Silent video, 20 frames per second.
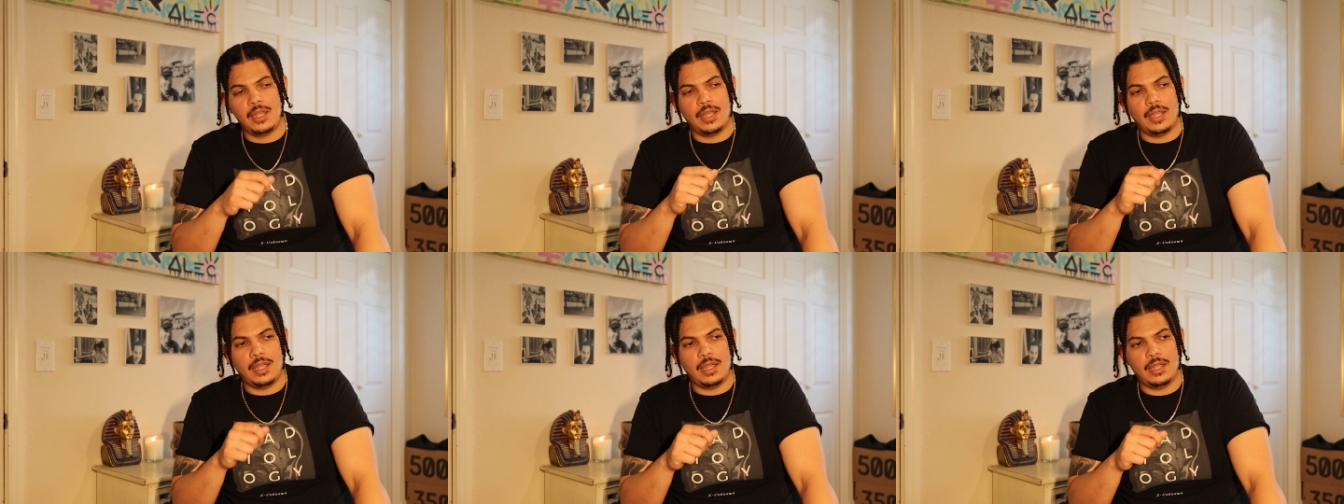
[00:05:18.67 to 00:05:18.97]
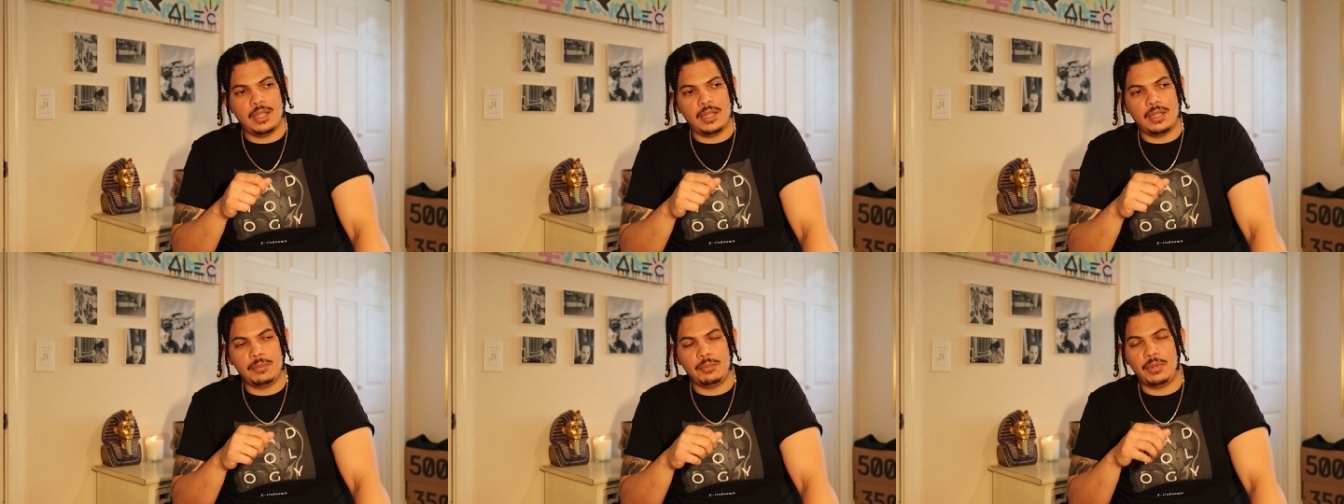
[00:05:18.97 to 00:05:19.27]

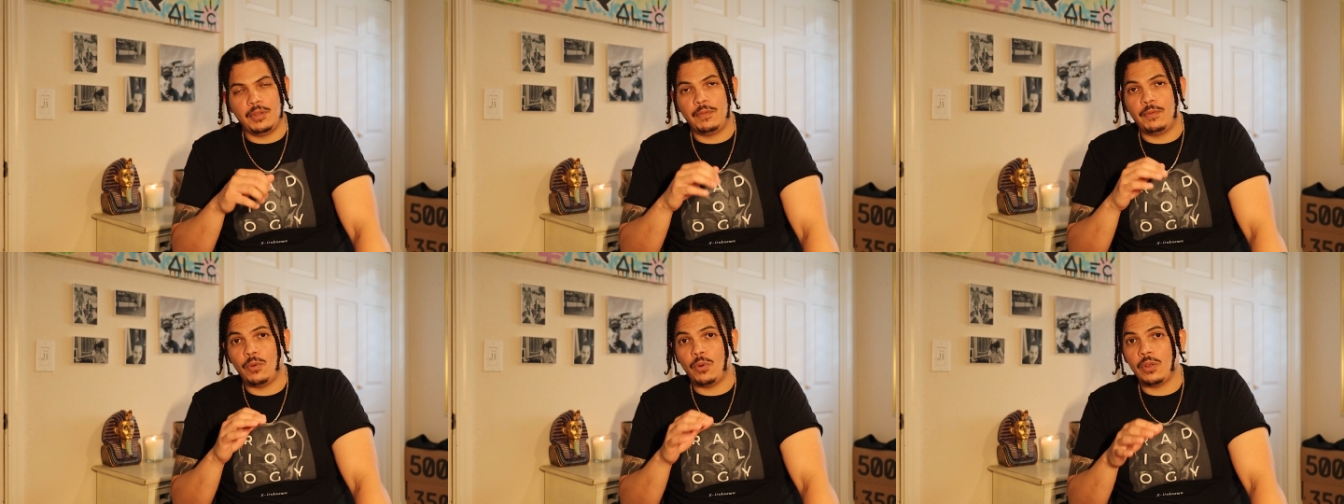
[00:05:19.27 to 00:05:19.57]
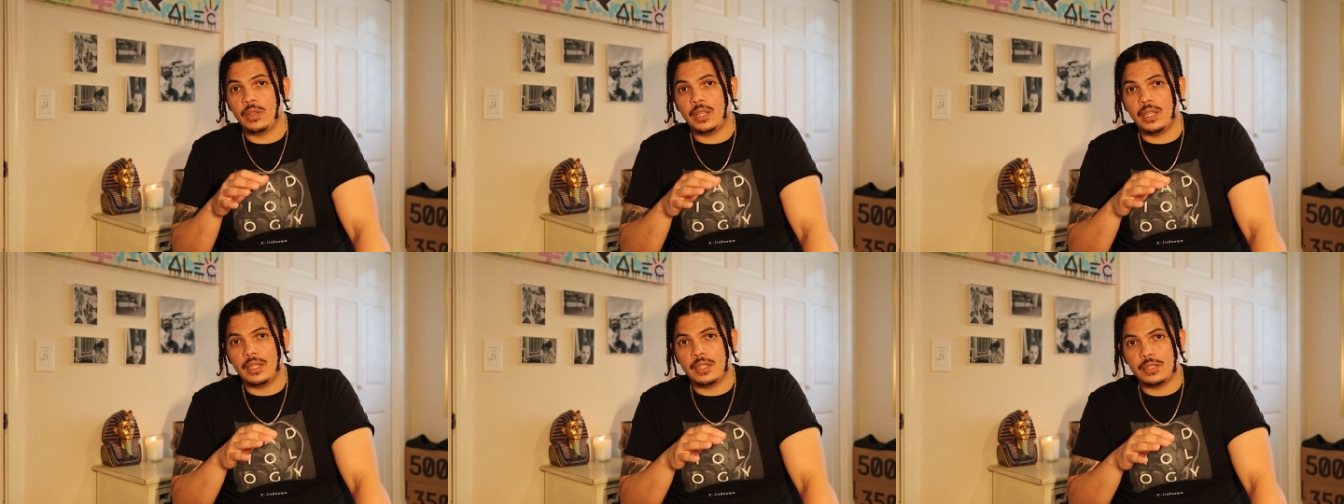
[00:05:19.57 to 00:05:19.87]
and
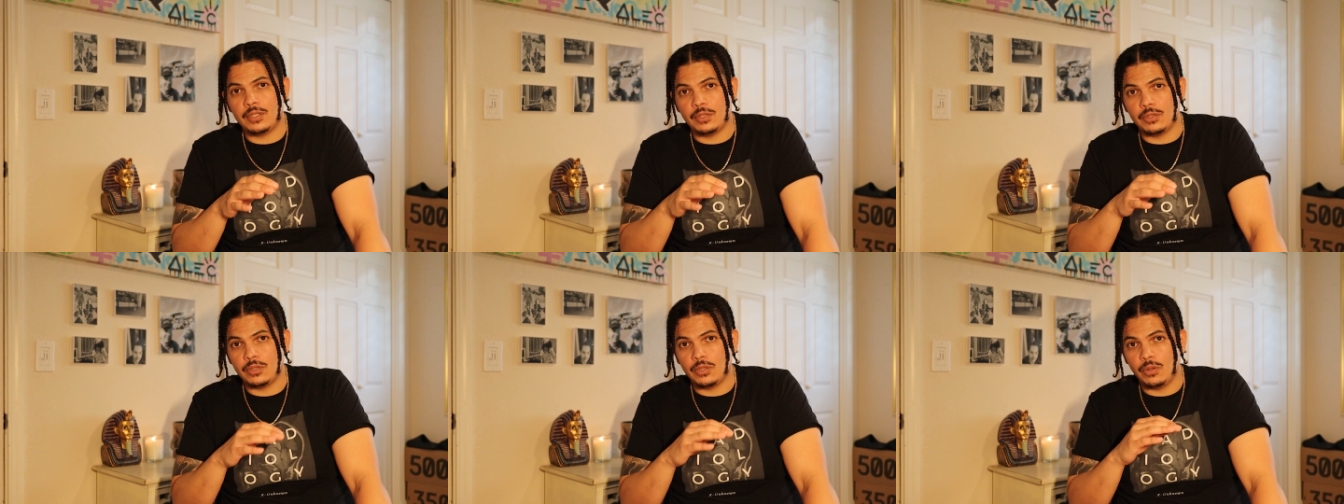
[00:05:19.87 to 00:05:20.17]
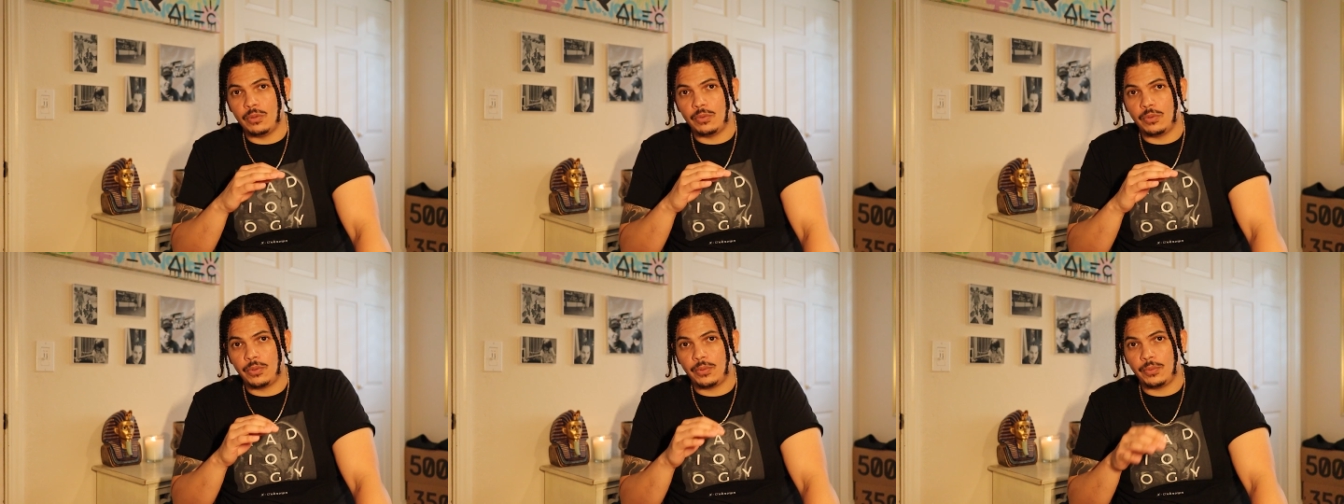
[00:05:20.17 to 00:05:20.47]
before they enter
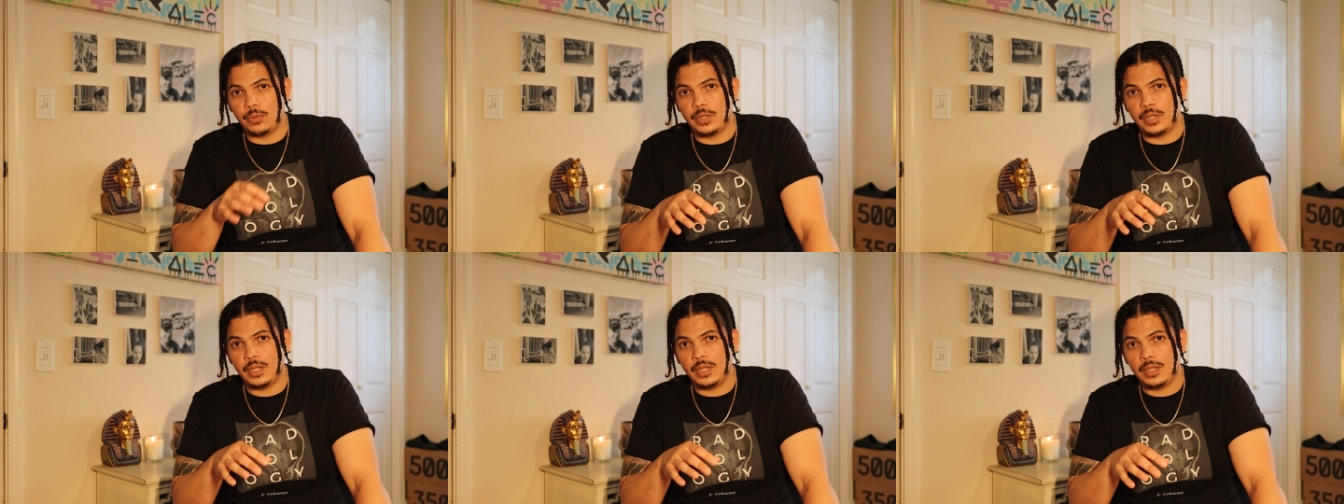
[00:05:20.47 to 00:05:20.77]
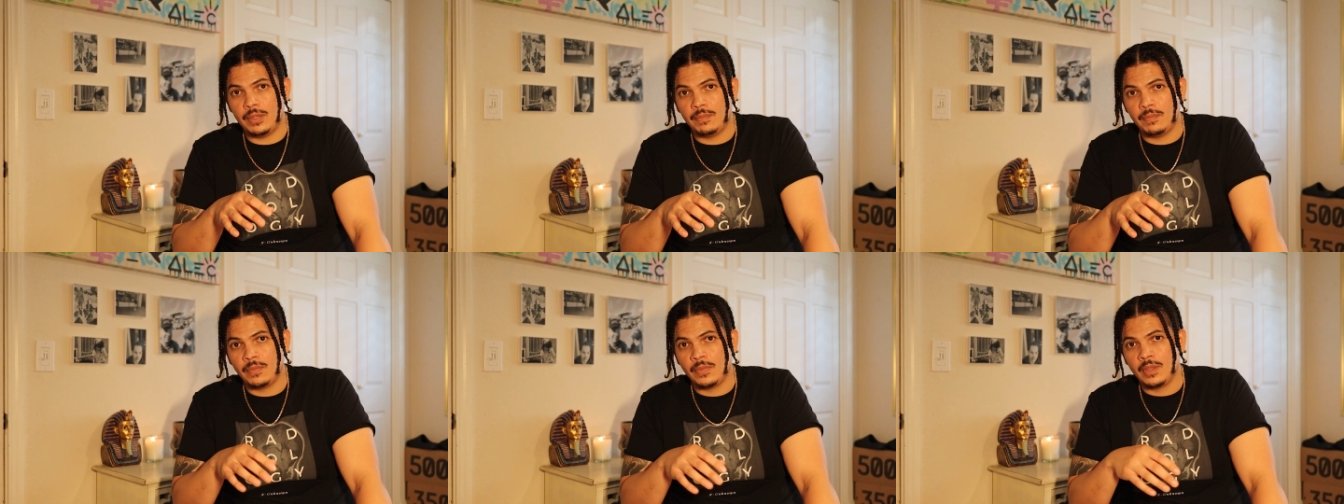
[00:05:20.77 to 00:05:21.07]
zone
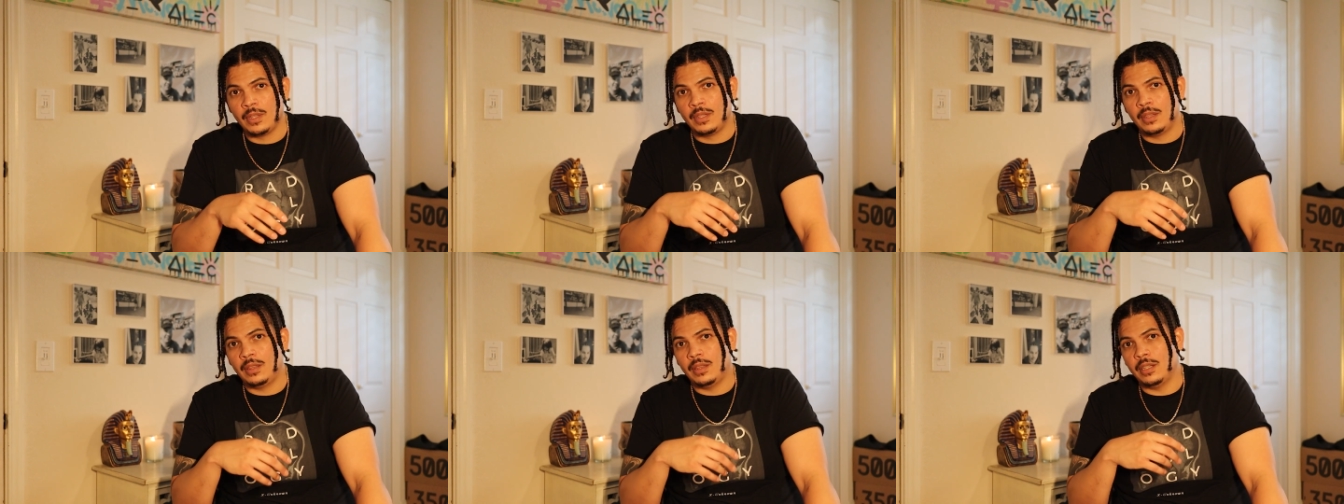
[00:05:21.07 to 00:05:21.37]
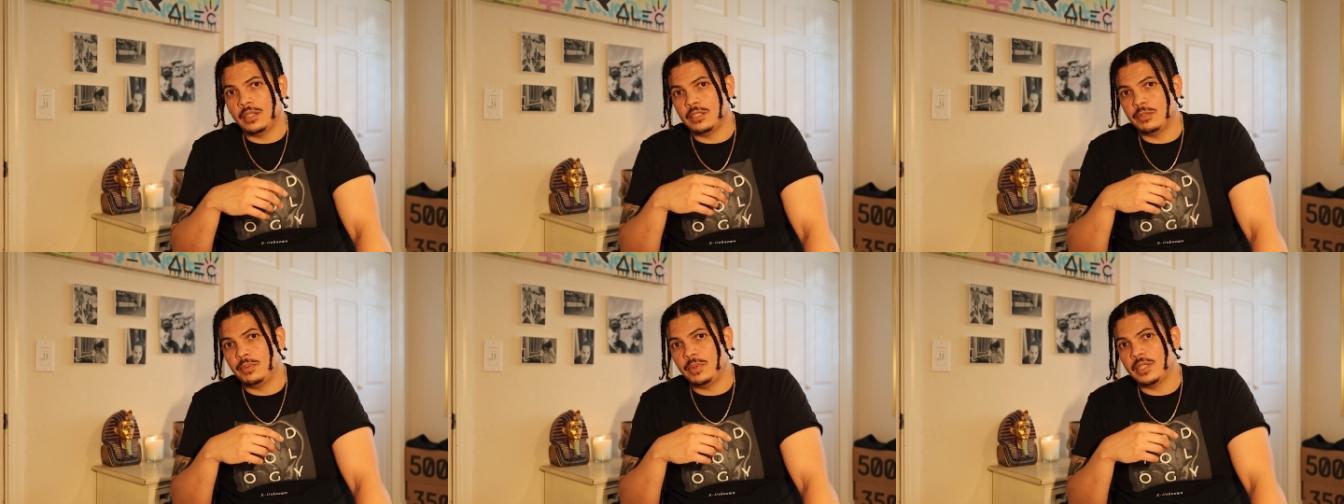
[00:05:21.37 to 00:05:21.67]
3,
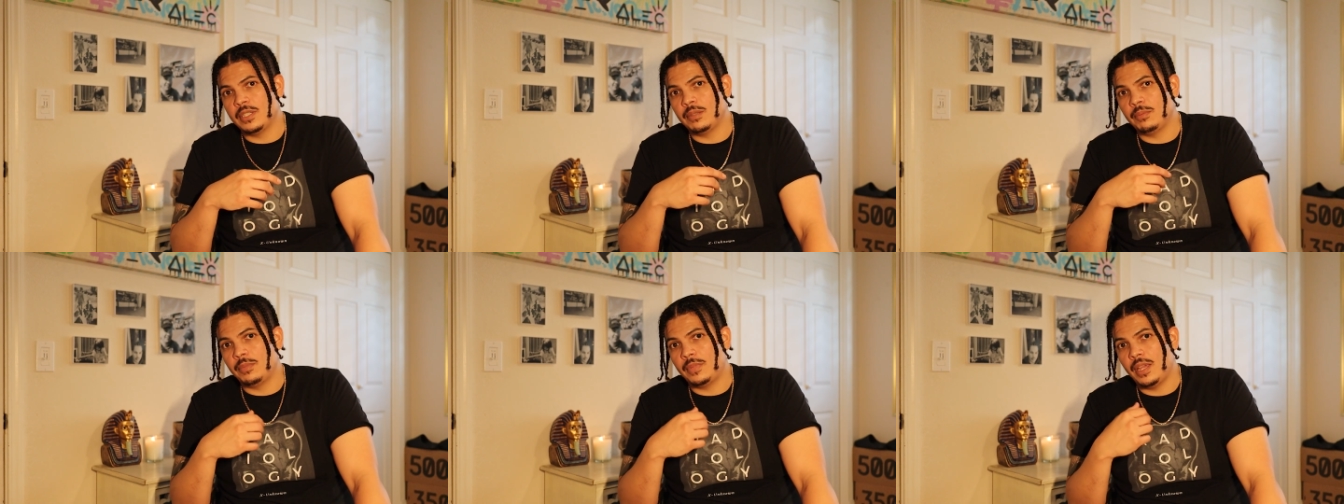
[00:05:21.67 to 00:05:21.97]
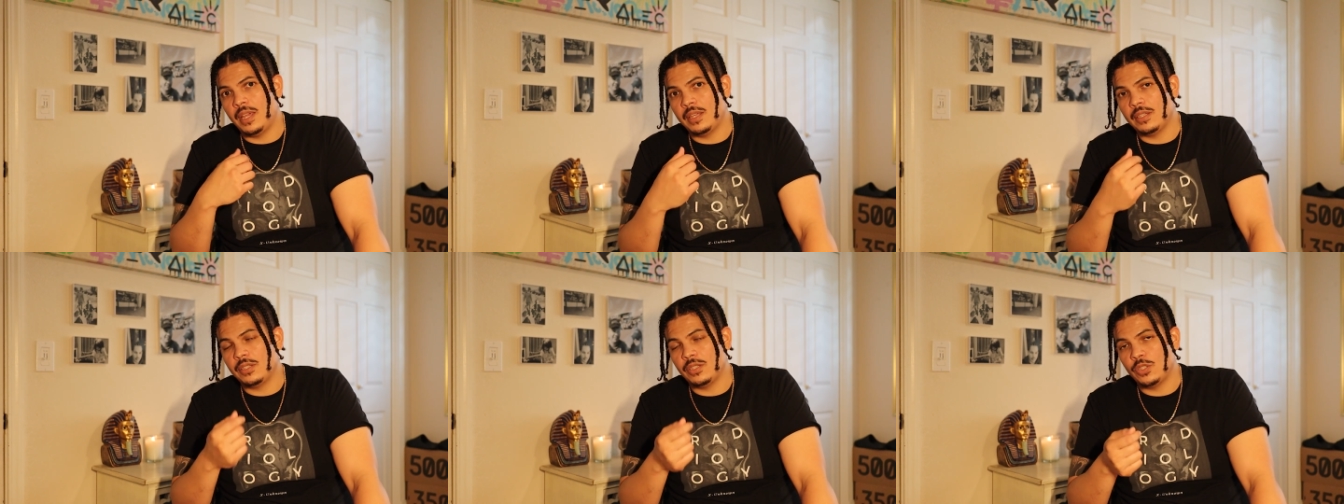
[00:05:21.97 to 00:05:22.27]
there's been some
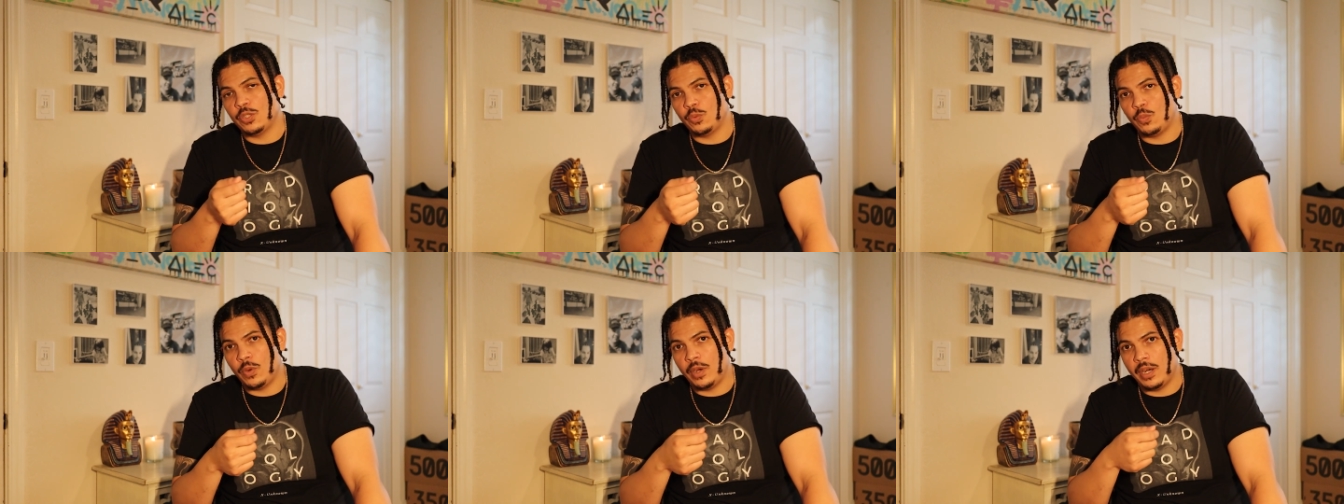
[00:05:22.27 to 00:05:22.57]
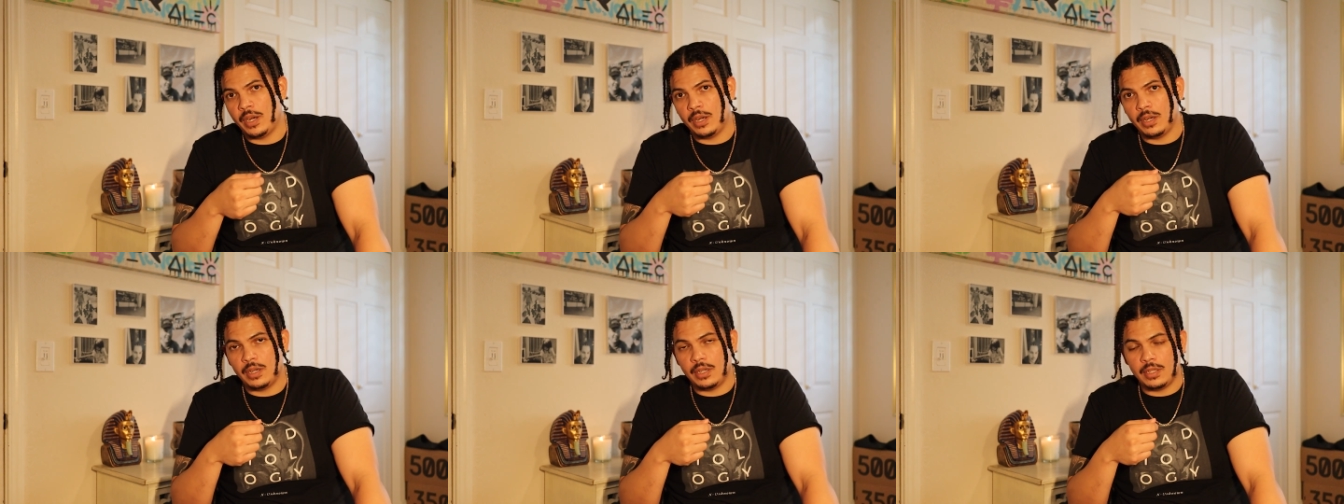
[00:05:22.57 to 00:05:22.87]
cases
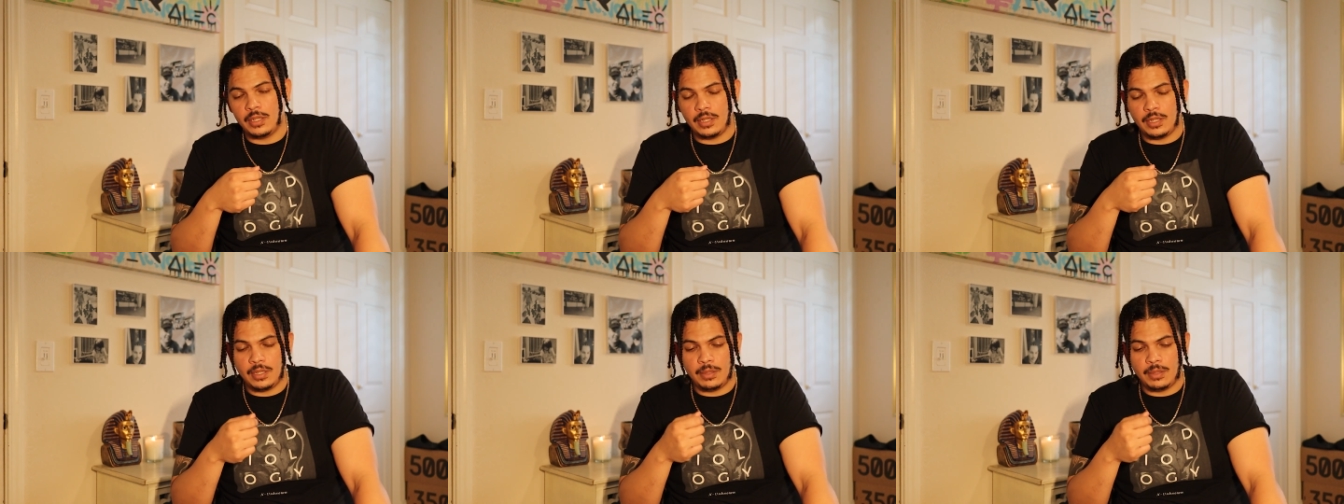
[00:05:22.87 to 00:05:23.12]
where